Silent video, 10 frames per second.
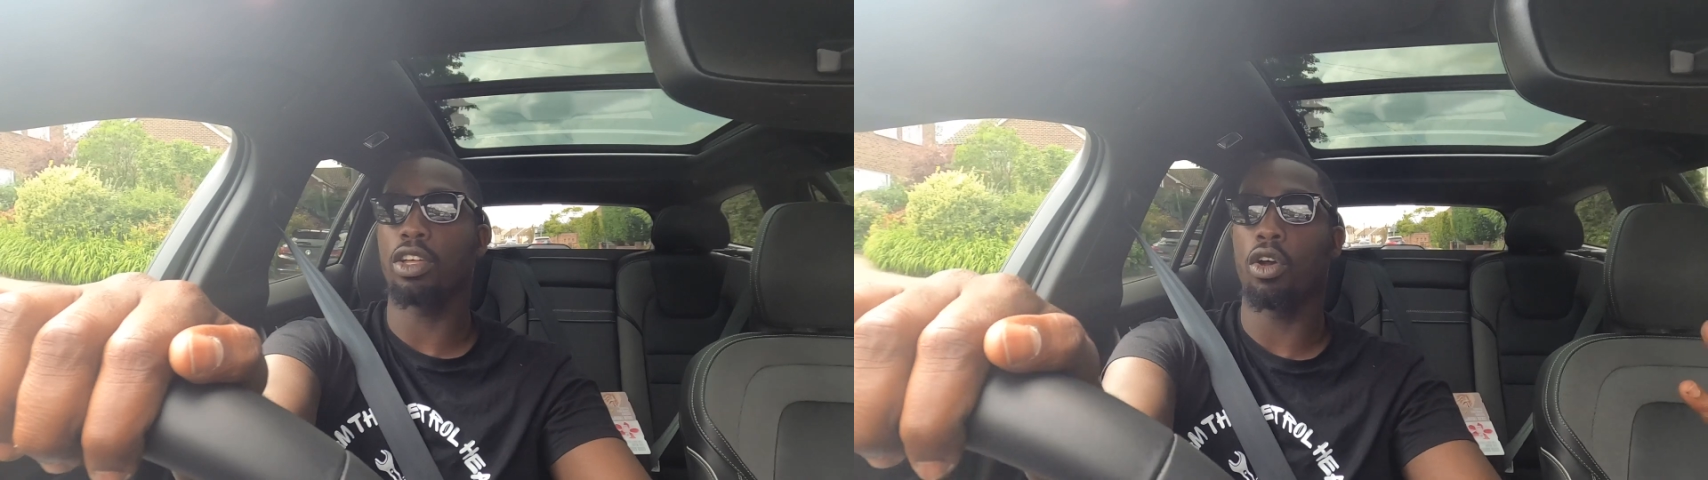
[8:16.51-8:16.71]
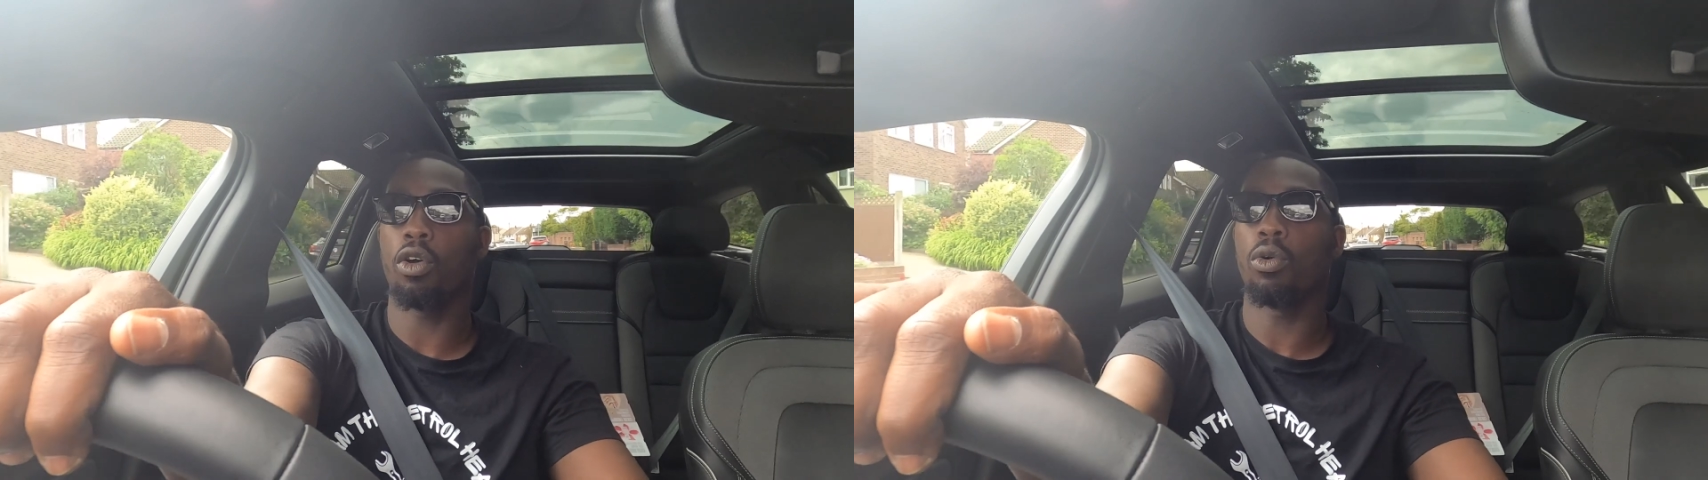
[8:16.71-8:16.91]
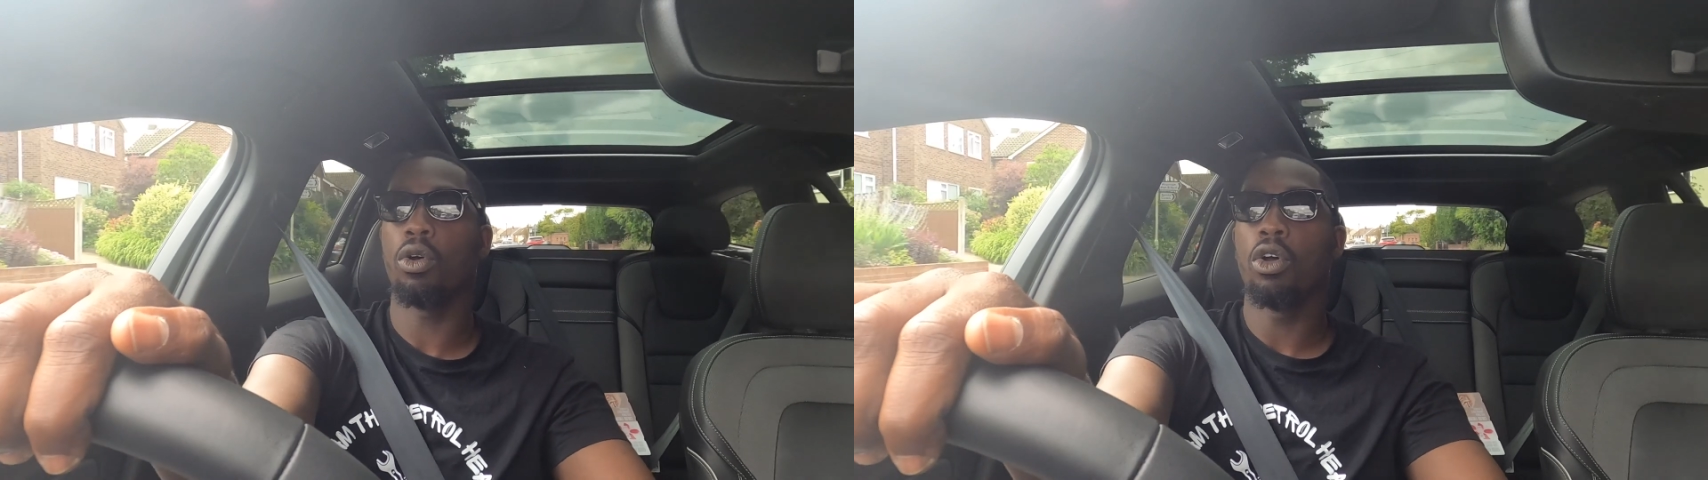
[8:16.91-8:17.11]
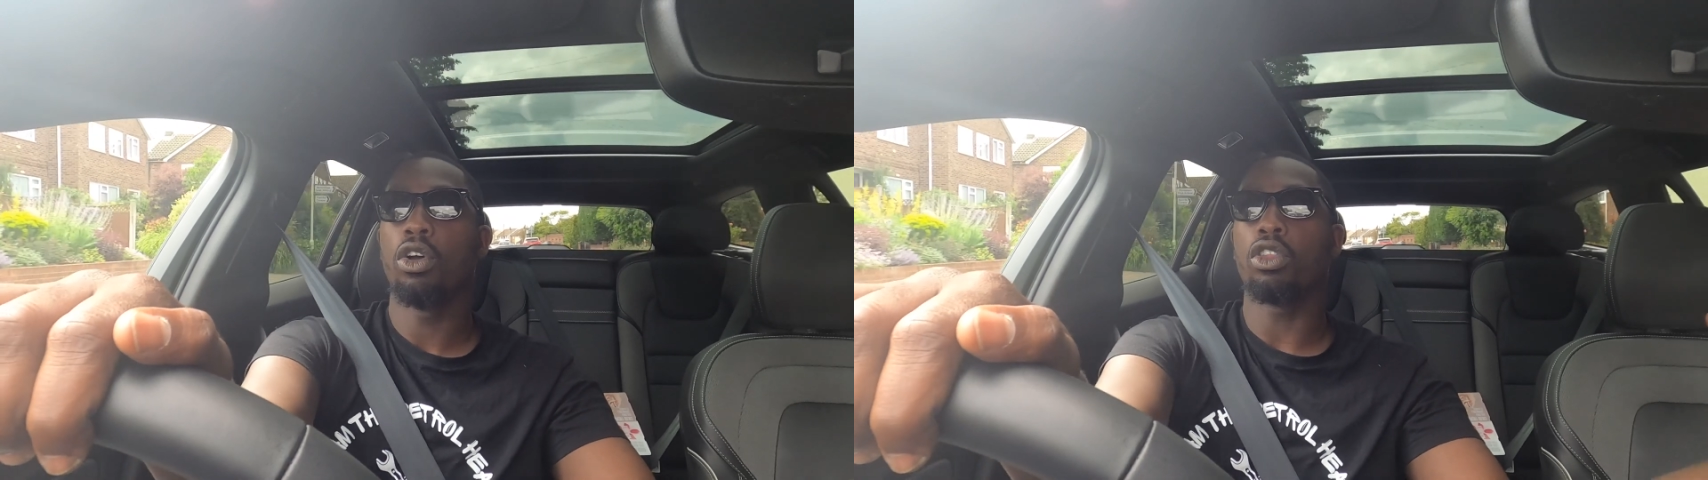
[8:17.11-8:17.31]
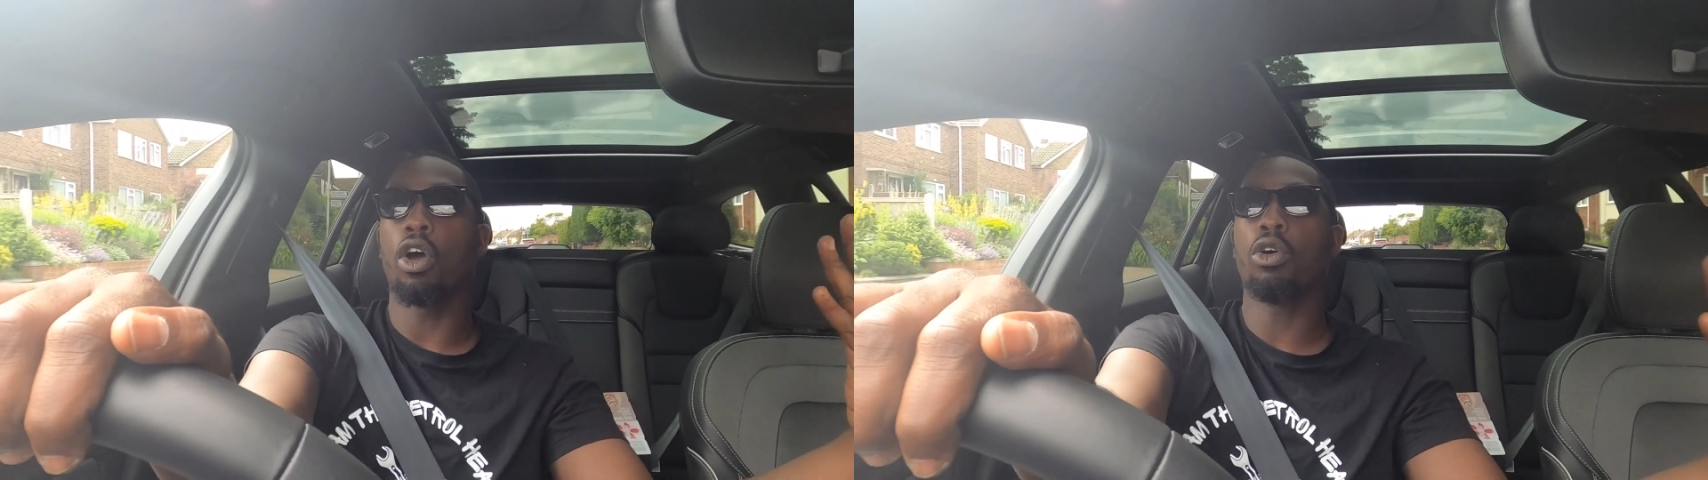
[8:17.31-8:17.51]
the
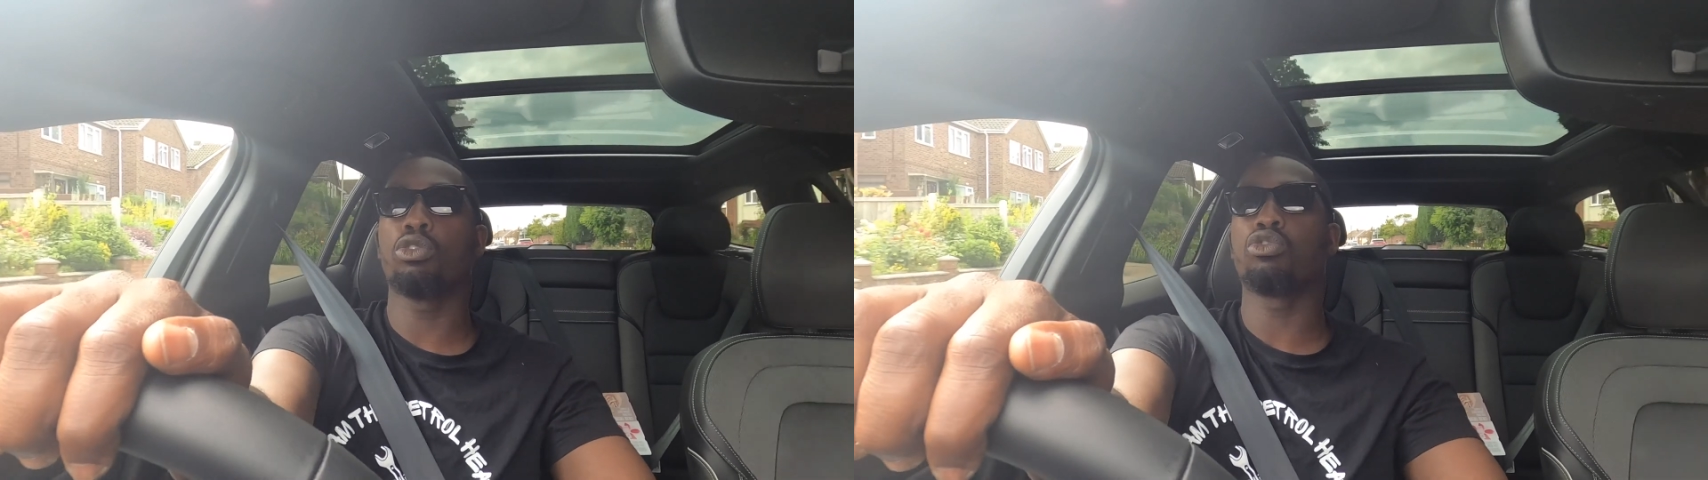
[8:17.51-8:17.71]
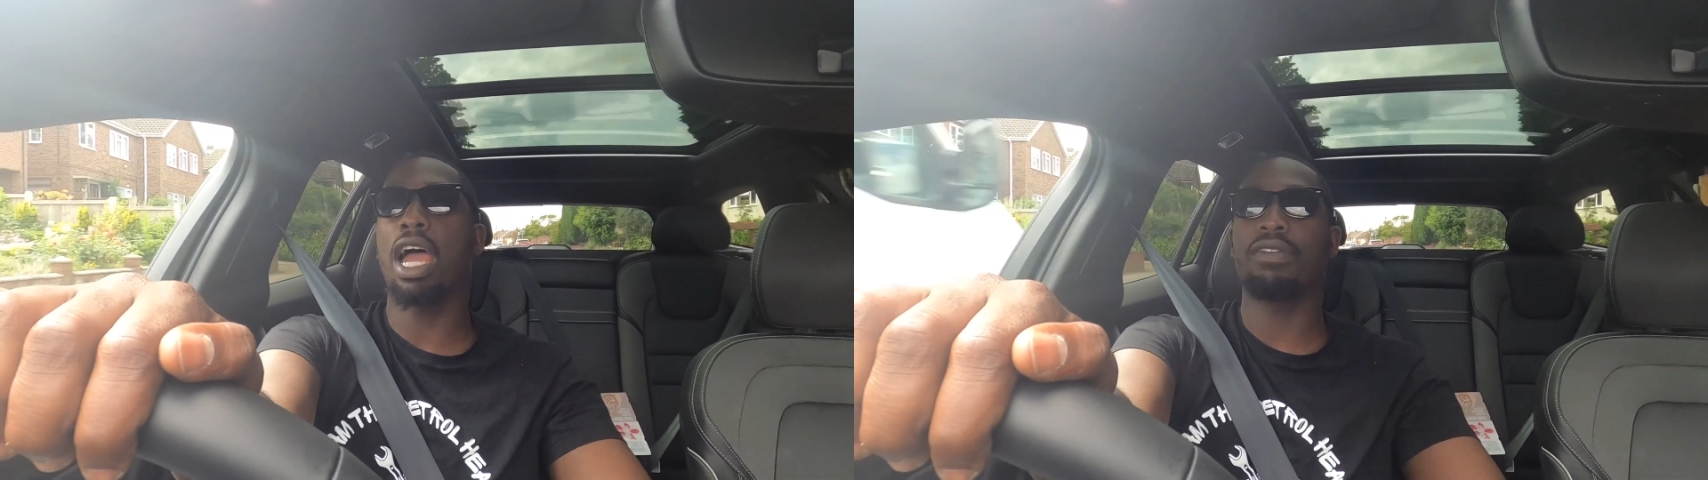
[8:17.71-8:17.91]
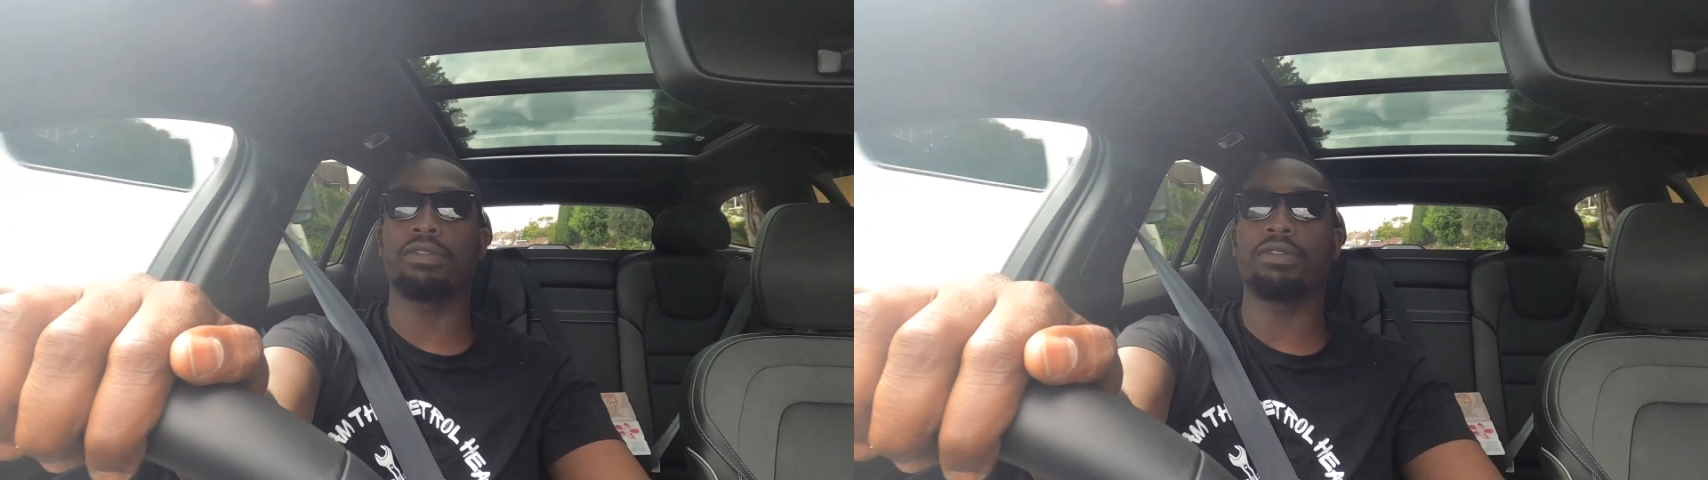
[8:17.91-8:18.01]
whole drive